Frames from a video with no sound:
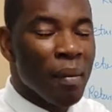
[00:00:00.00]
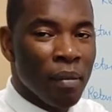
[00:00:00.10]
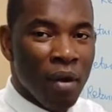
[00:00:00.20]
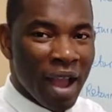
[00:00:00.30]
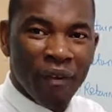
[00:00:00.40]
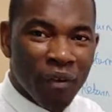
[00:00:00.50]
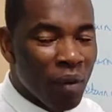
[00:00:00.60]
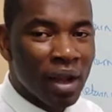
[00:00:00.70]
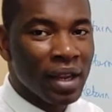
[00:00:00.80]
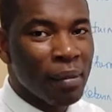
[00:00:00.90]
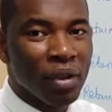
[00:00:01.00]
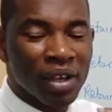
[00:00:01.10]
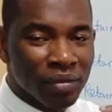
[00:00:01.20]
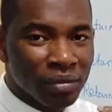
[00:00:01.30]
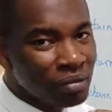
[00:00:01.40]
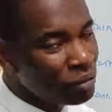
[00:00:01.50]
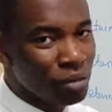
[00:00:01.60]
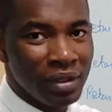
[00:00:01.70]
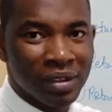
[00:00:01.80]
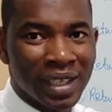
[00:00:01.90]
But I, for one, I'm not even
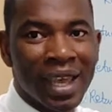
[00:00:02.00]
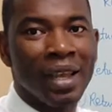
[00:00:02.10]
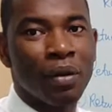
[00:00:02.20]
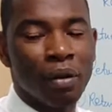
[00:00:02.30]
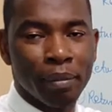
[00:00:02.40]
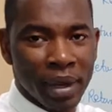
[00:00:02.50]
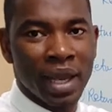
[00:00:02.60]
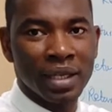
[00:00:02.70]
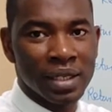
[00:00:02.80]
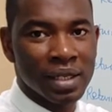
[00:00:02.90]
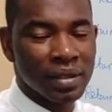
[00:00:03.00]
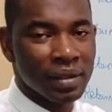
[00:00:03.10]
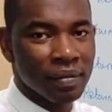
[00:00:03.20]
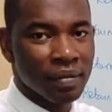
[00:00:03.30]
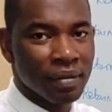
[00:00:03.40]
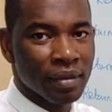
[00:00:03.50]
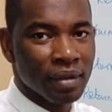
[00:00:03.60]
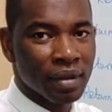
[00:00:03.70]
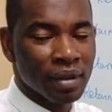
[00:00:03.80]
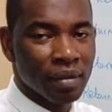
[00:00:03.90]
too keen on banks
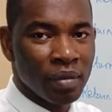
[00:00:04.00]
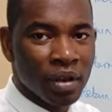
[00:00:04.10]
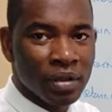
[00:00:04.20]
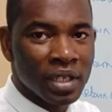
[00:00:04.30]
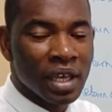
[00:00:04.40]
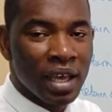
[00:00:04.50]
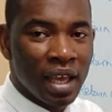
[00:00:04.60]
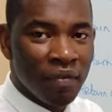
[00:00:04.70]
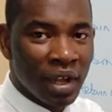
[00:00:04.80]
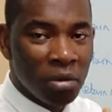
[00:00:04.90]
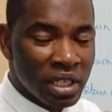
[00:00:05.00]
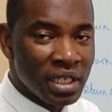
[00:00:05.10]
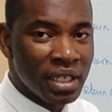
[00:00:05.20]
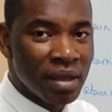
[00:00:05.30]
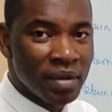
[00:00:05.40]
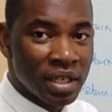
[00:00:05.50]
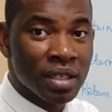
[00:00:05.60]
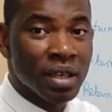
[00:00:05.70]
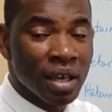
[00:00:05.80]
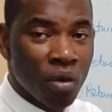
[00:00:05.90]
because evaluating them
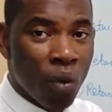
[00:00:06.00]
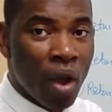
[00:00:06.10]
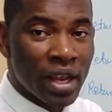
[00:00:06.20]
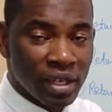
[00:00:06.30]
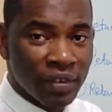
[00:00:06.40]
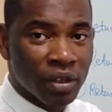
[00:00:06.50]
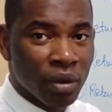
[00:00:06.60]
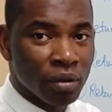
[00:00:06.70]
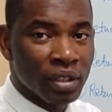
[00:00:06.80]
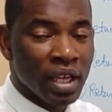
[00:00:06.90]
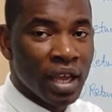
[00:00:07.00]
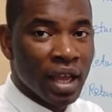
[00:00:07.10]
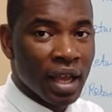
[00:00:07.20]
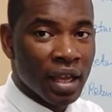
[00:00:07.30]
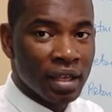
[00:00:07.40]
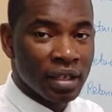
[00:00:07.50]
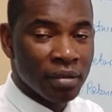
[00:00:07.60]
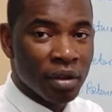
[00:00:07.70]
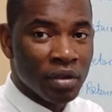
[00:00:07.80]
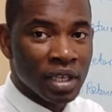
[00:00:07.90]
is quite difficult,
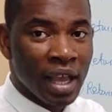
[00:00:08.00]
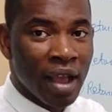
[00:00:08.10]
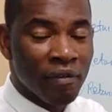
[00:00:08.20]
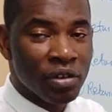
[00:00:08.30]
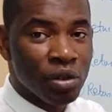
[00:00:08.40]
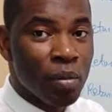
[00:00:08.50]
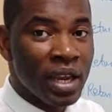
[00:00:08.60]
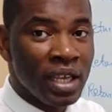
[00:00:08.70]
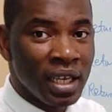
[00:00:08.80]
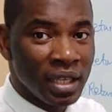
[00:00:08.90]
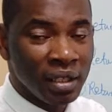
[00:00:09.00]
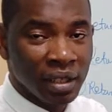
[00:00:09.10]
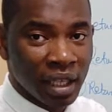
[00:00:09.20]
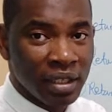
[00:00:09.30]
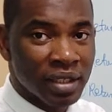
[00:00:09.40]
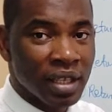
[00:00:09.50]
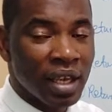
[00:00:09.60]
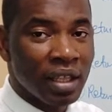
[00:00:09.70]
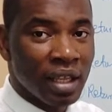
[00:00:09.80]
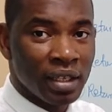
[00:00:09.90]
and because they have so many hidden things
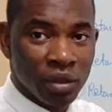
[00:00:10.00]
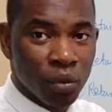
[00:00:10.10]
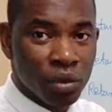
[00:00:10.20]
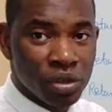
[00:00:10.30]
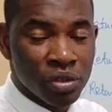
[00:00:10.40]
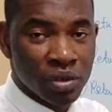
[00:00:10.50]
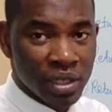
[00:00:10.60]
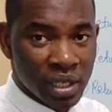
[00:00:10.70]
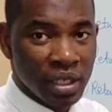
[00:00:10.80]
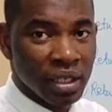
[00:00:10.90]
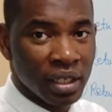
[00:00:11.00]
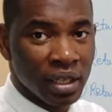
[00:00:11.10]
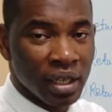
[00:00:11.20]
that they don't want you to see.